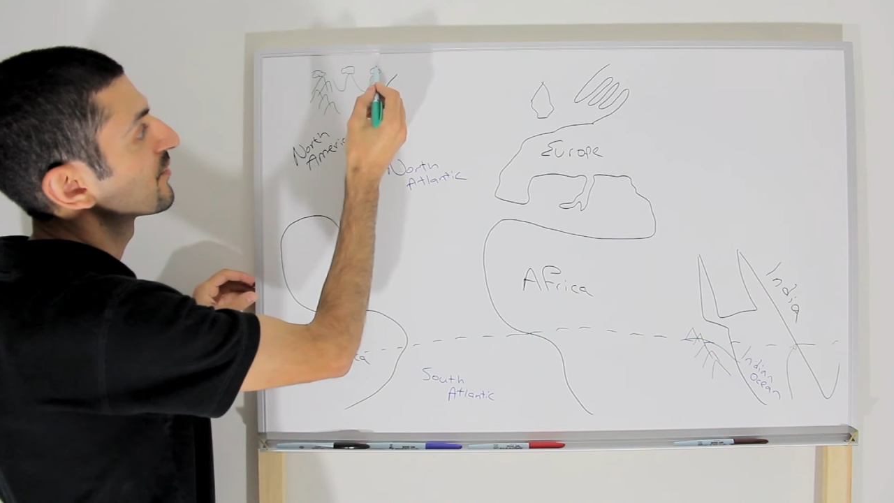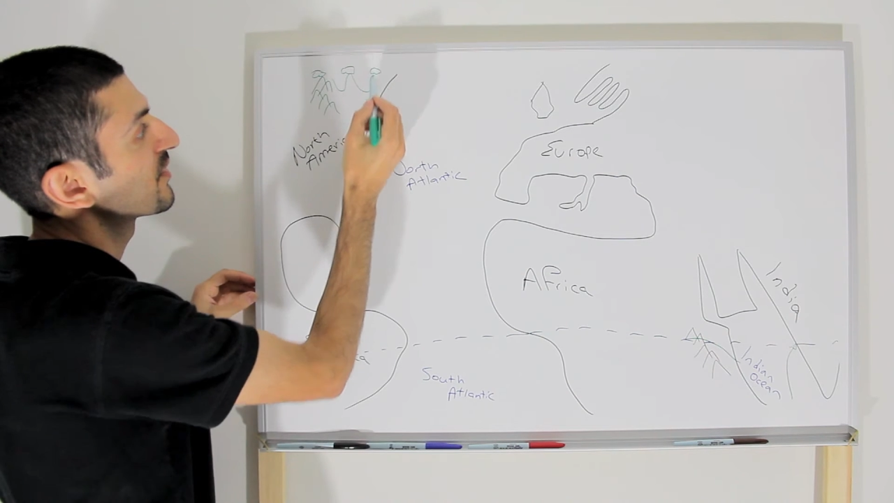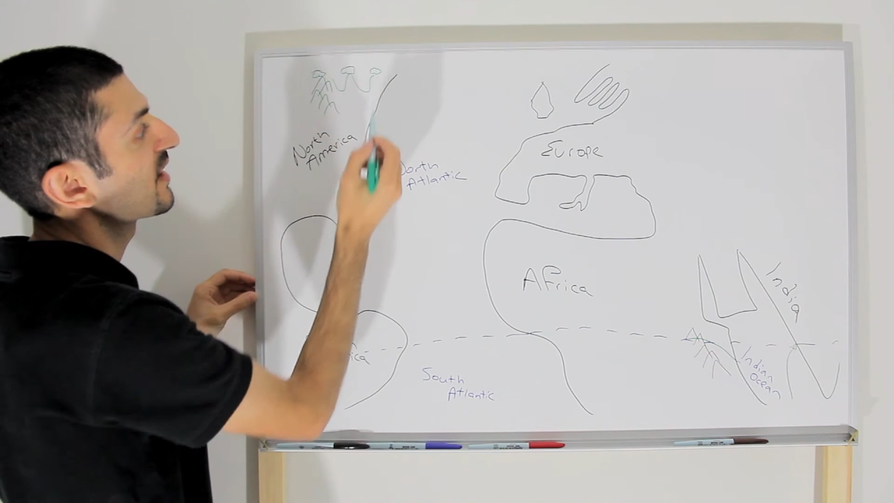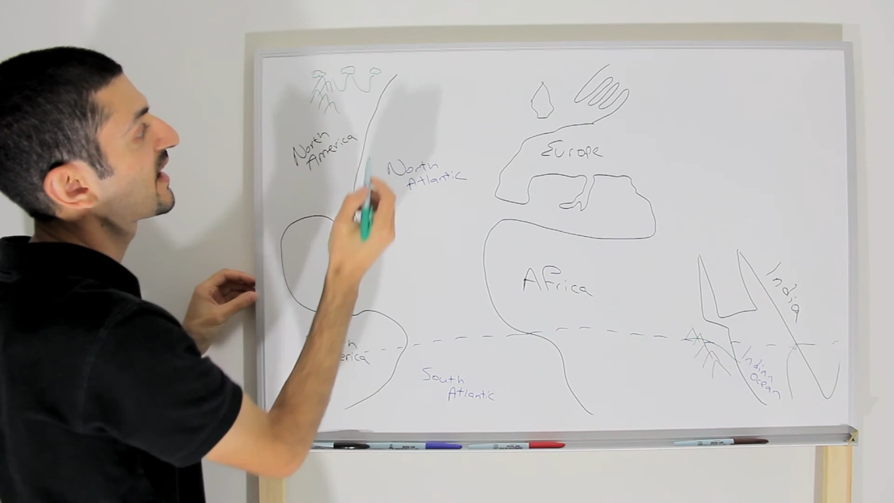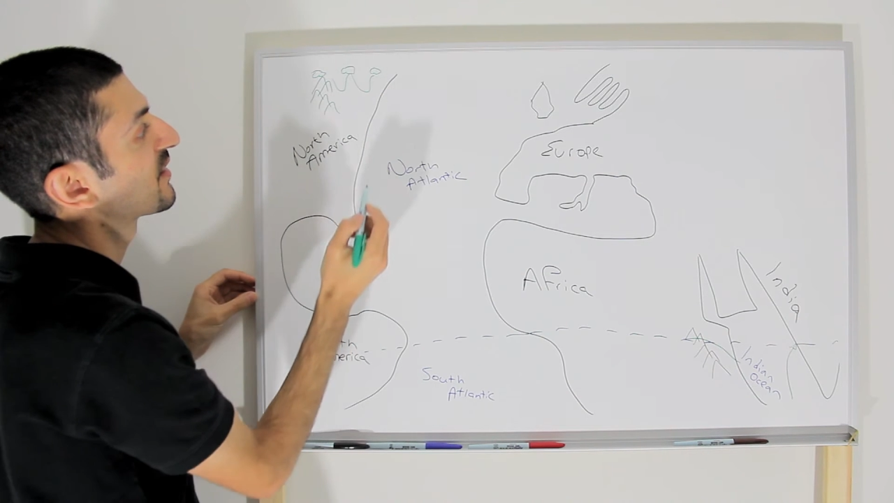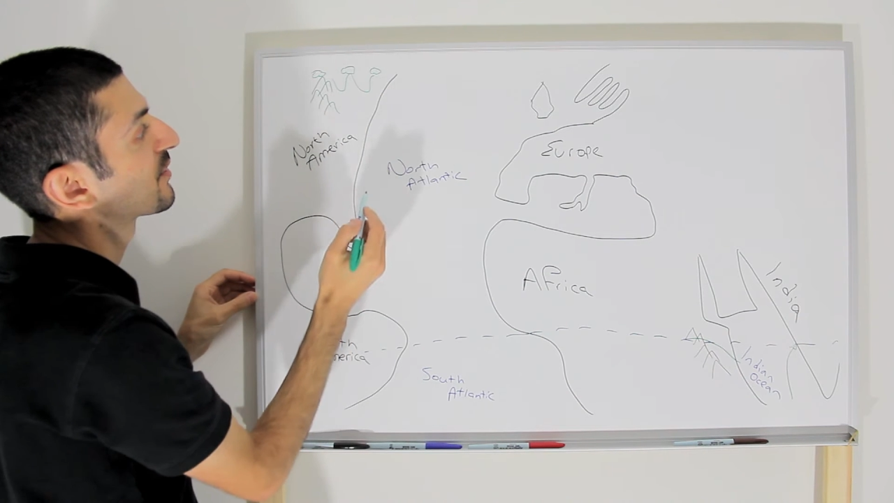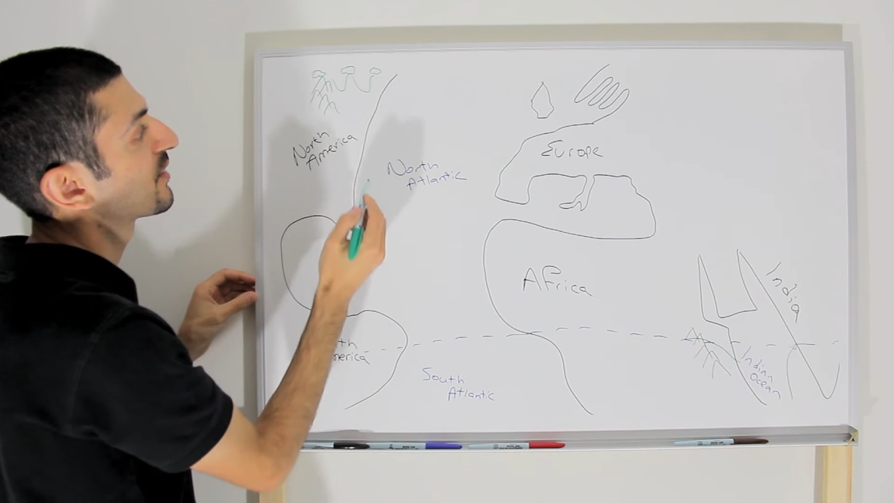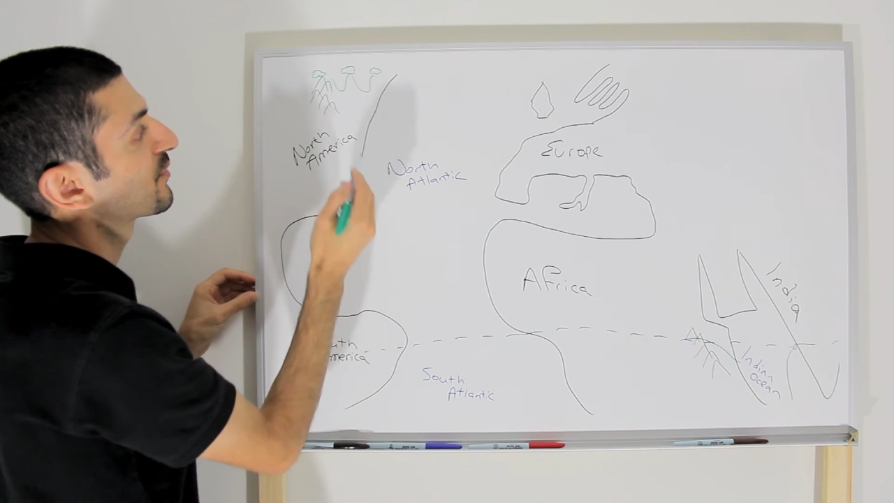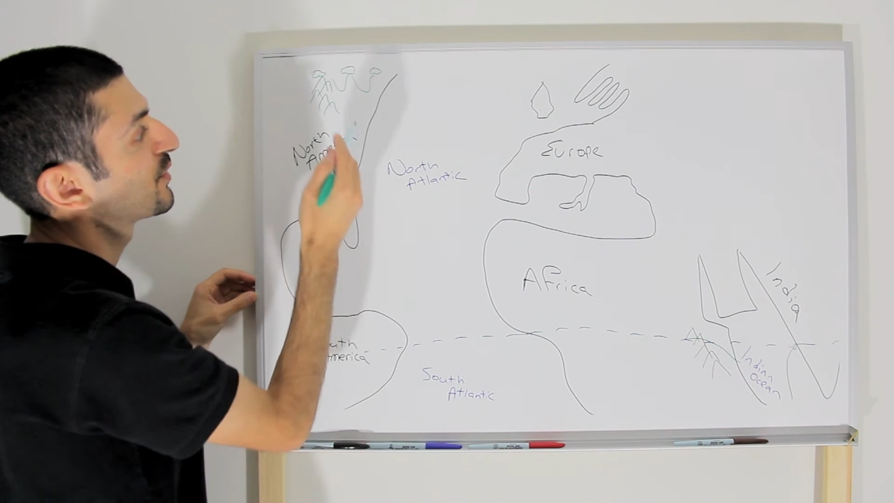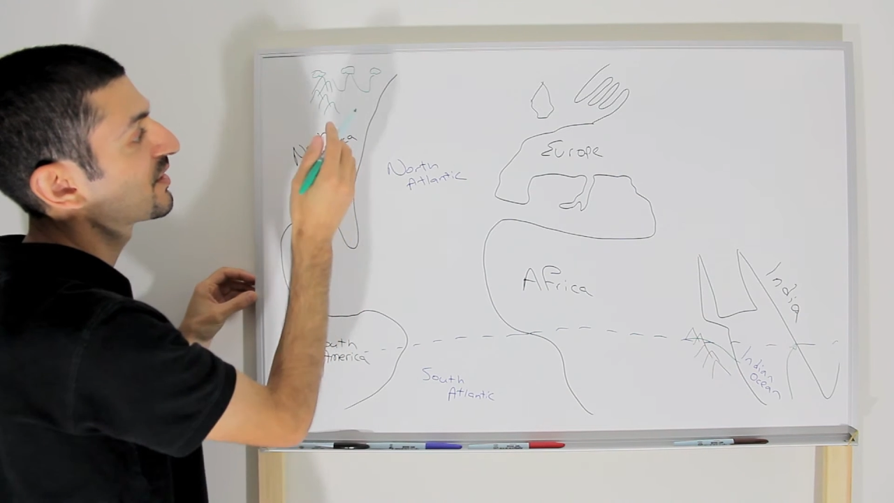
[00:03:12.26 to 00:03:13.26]
of clouds
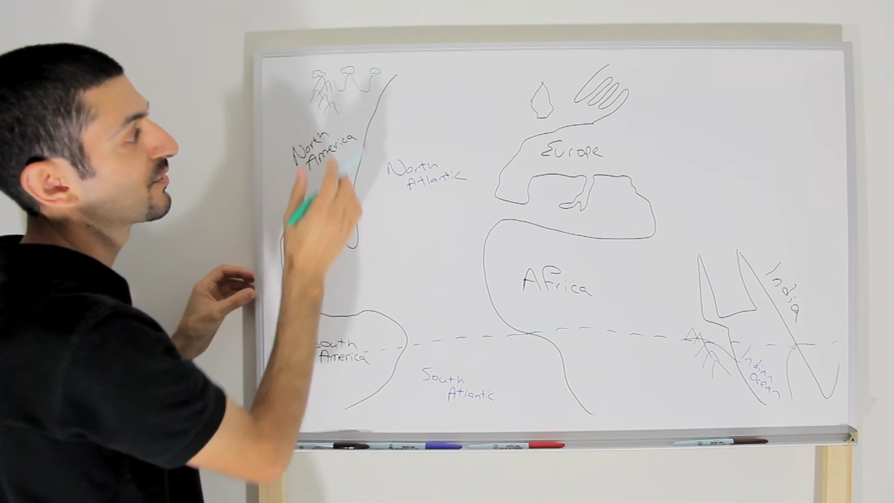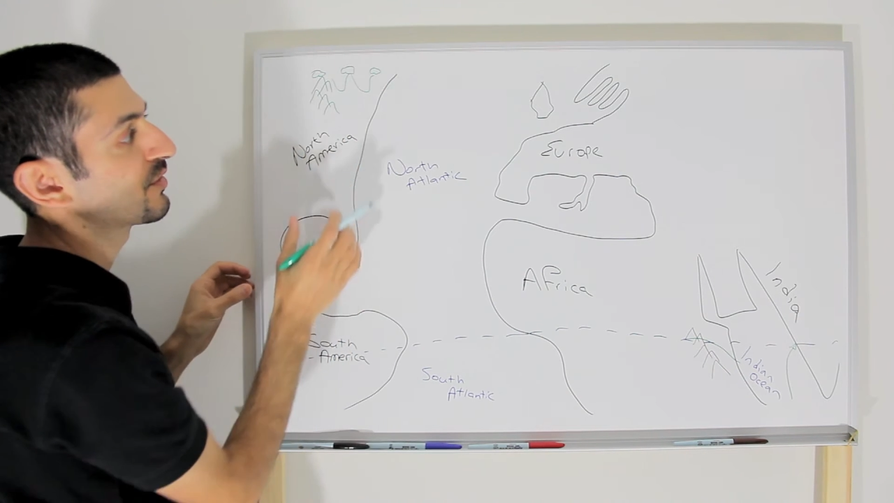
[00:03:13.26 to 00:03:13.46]
that when you